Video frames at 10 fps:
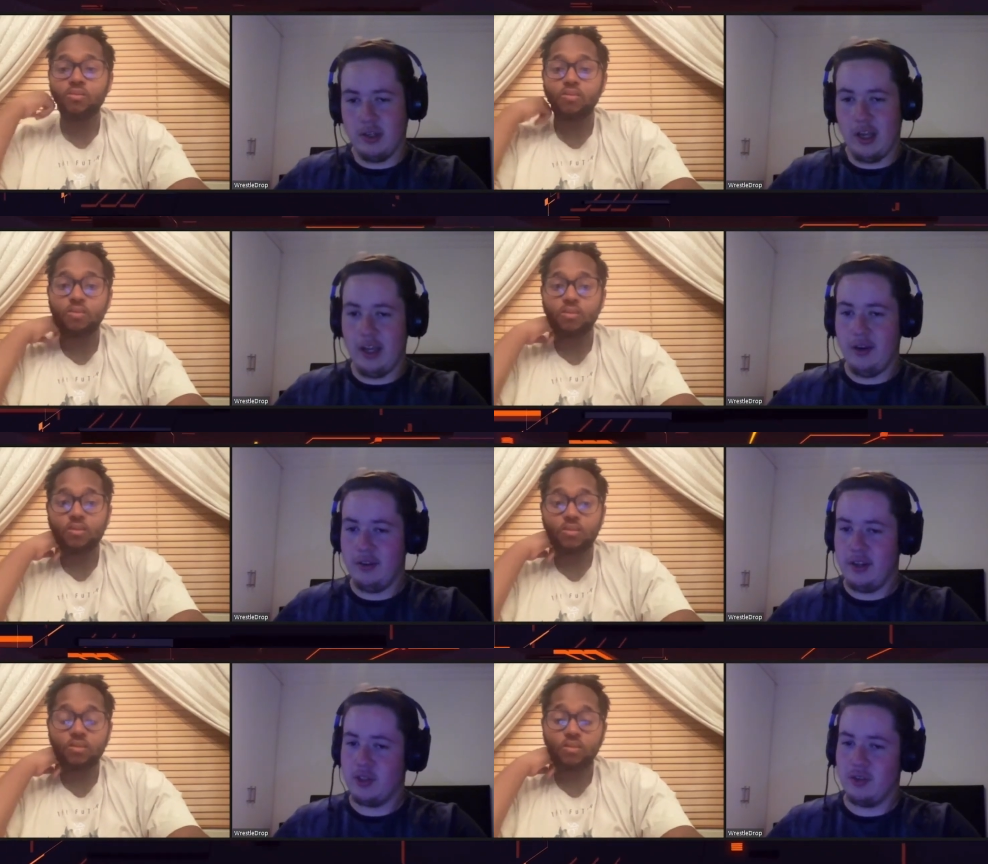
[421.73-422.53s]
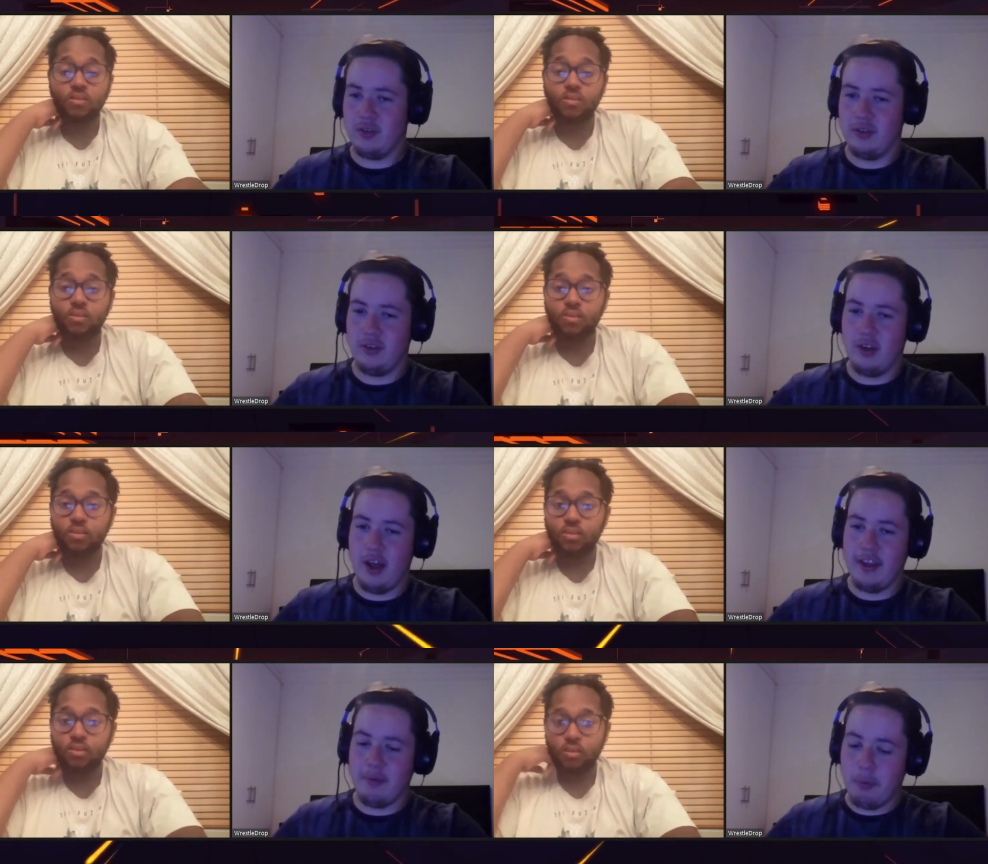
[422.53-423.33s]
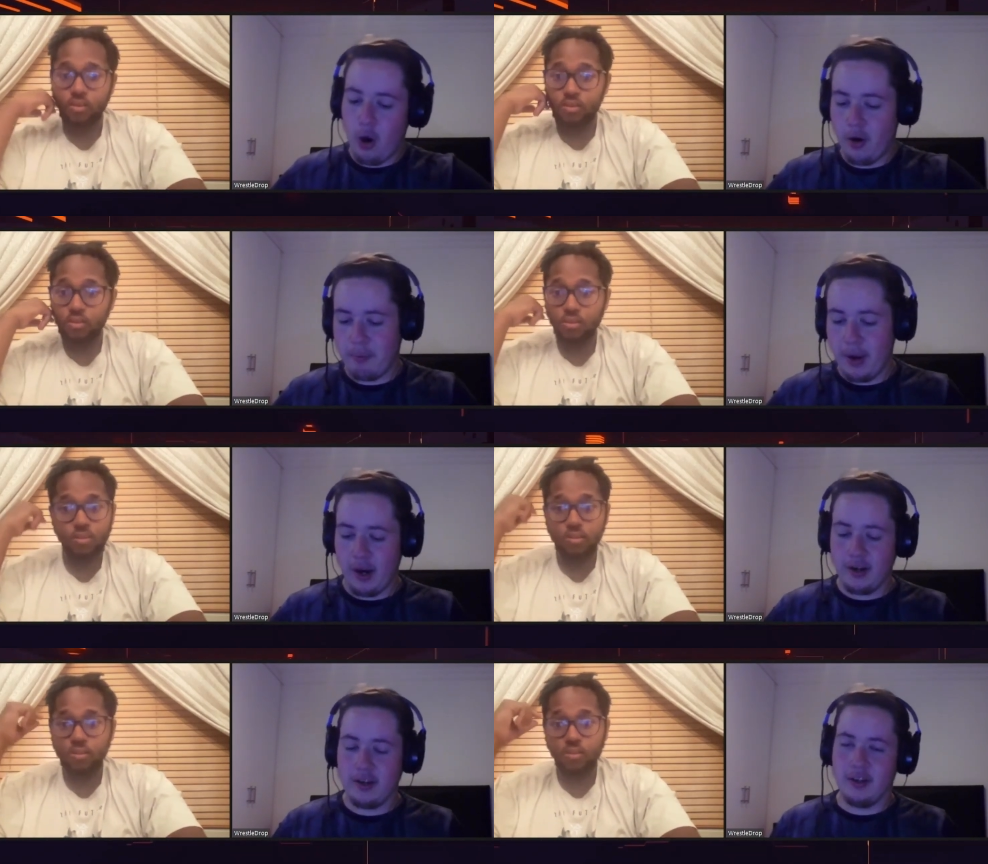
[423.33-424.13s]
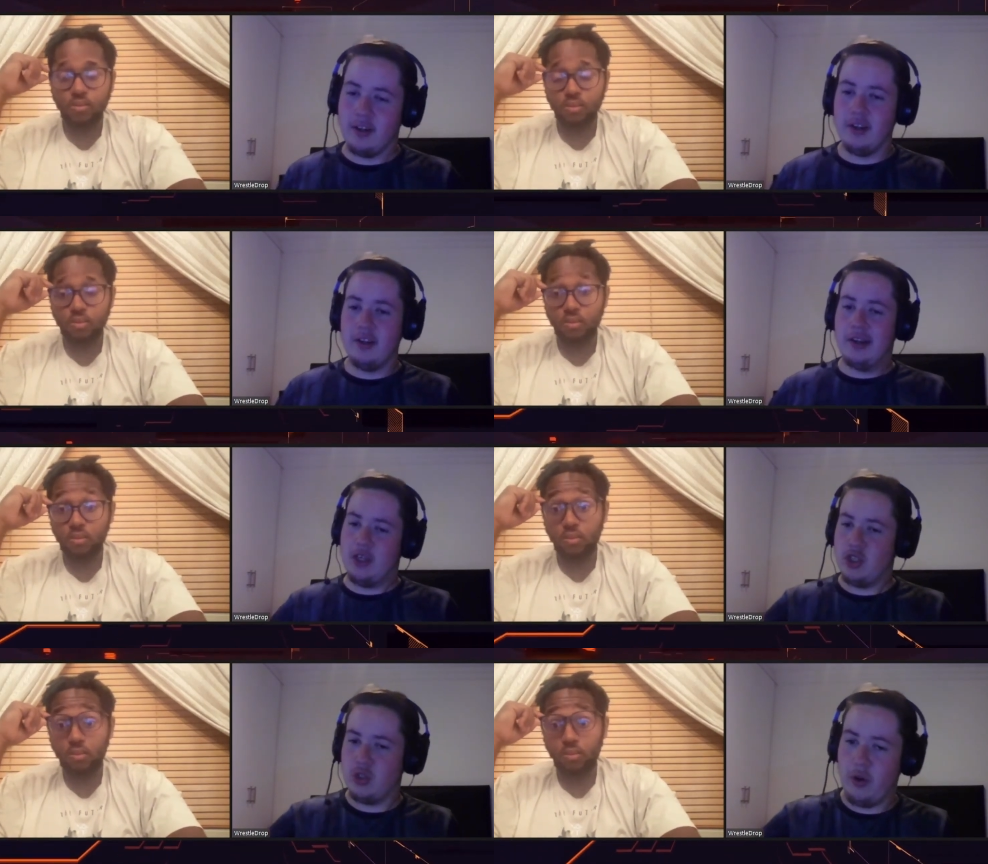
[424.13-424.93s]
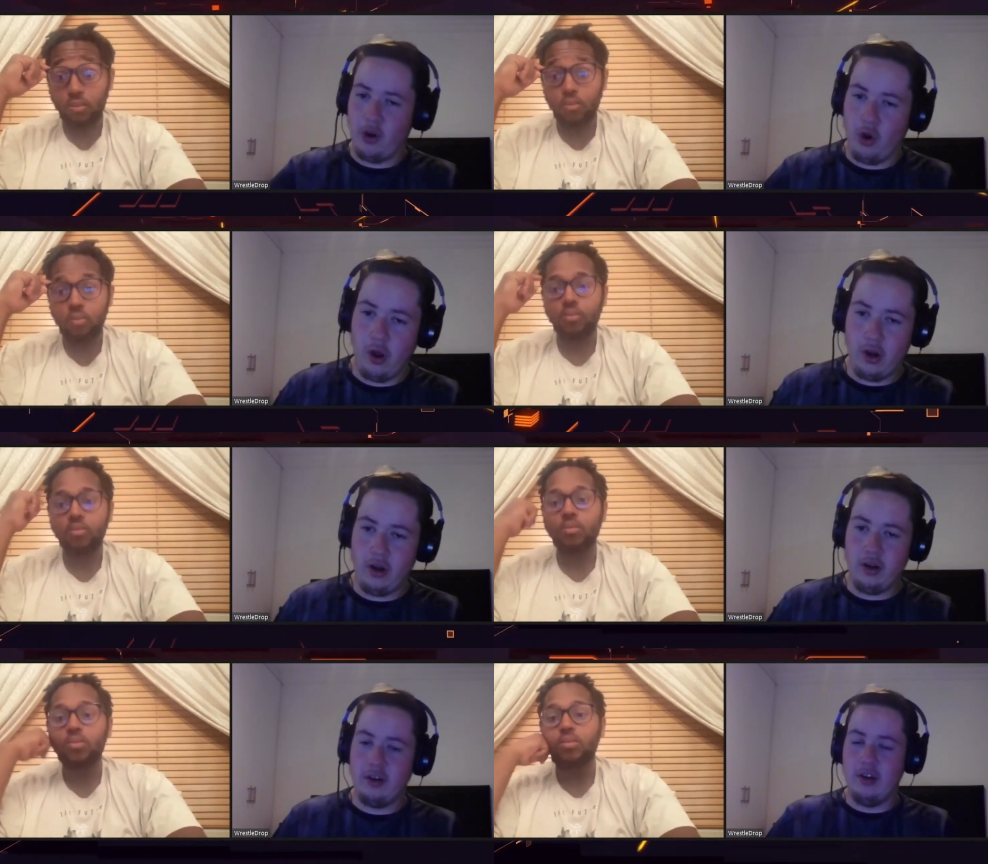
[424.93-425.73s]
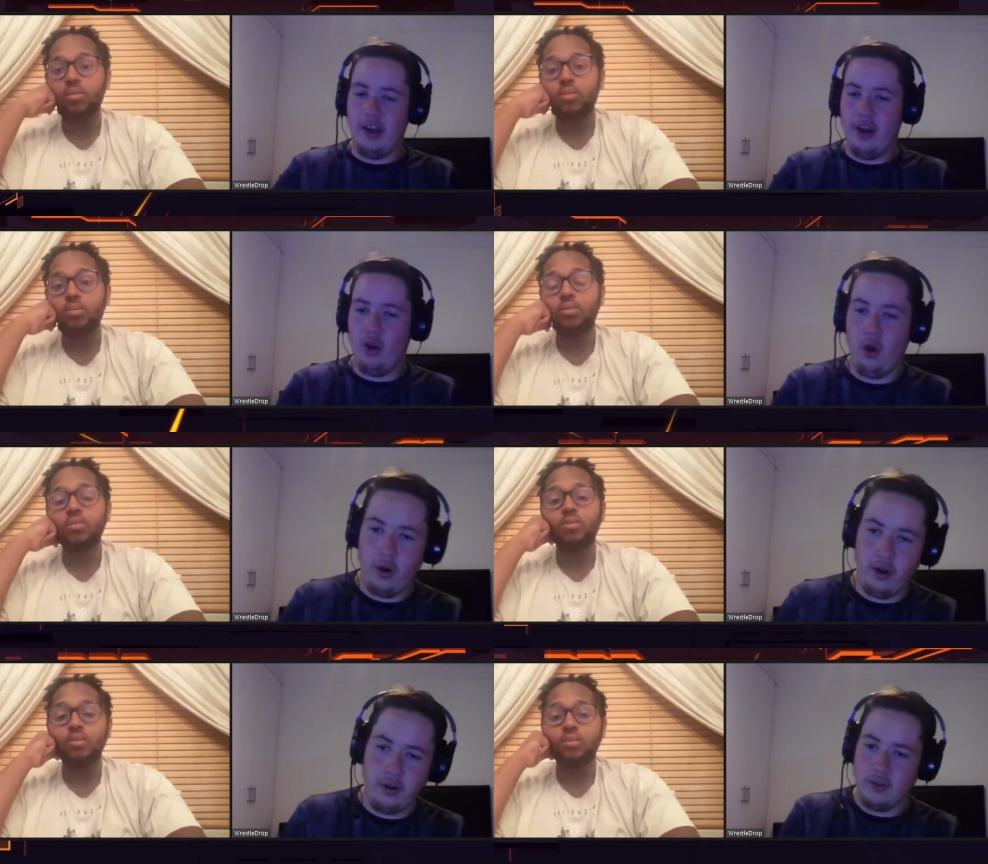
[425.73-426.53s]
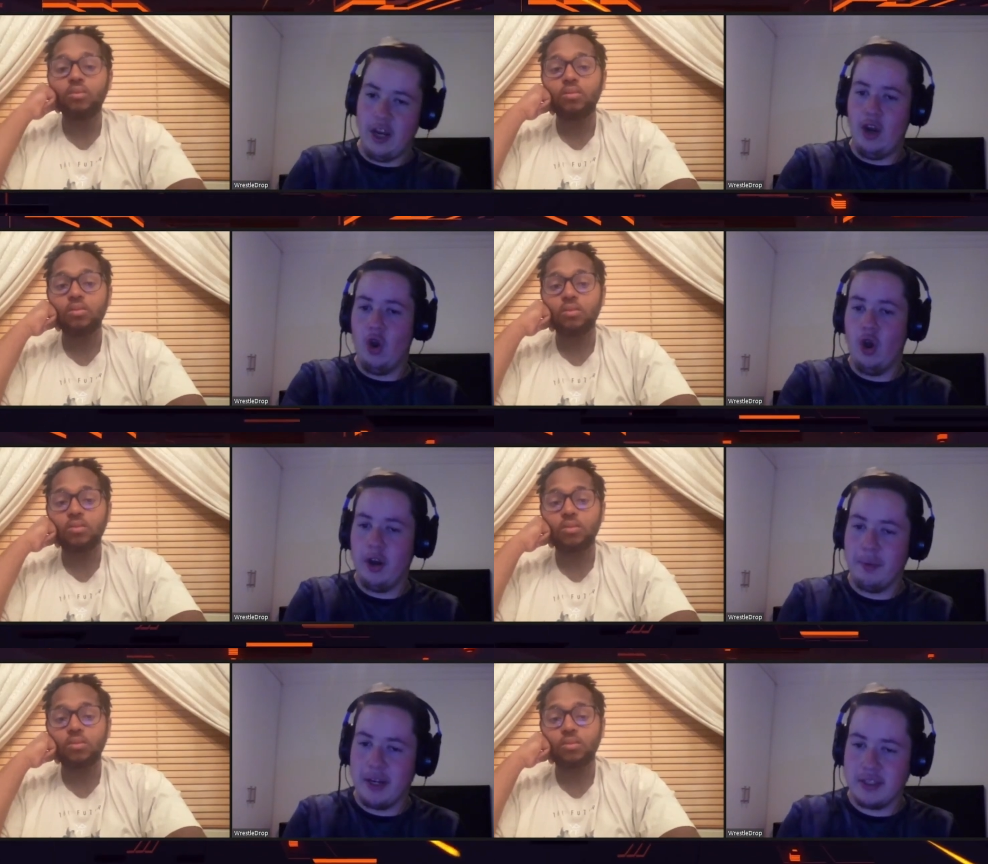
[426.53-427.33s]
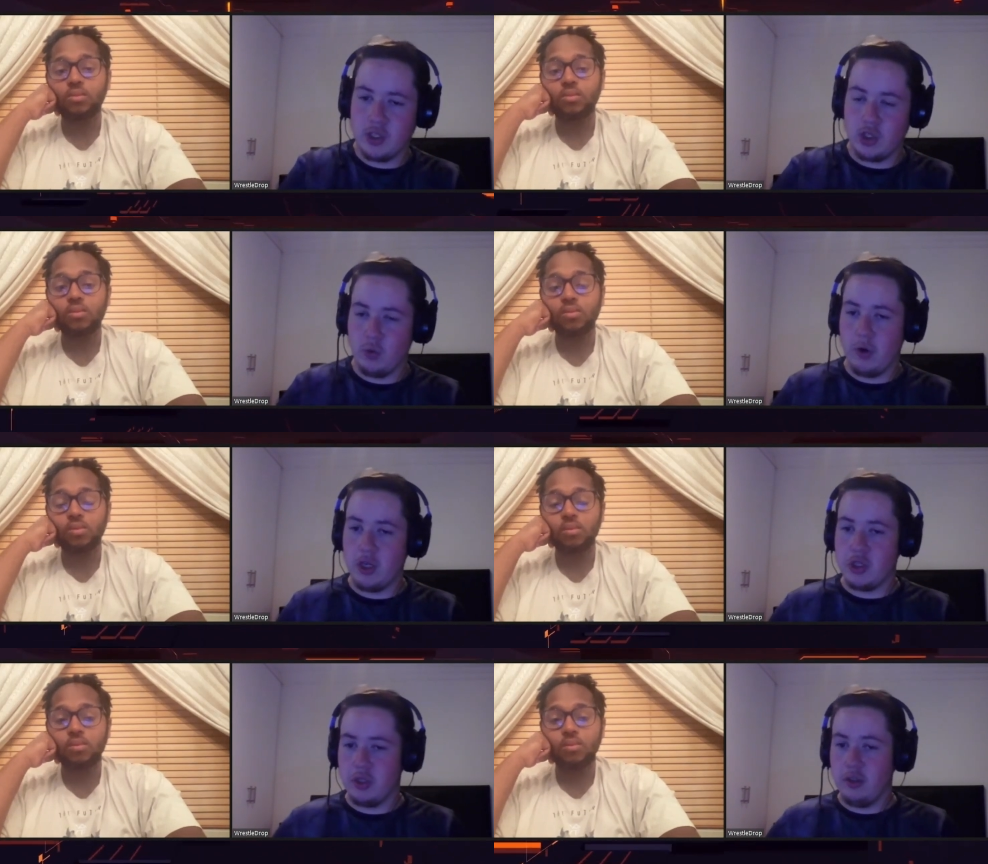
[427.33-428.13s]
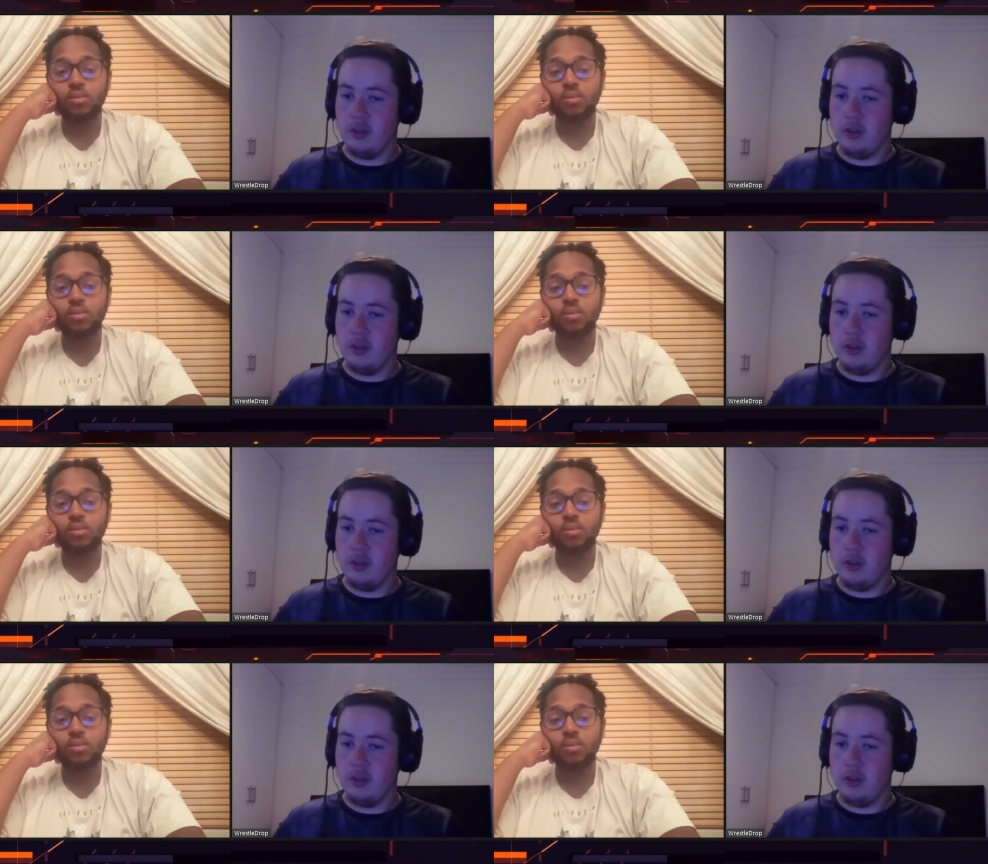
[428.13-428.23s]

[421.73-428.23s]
Speaker 1: I don't think so. I think Punk is just going on and on and on about a situation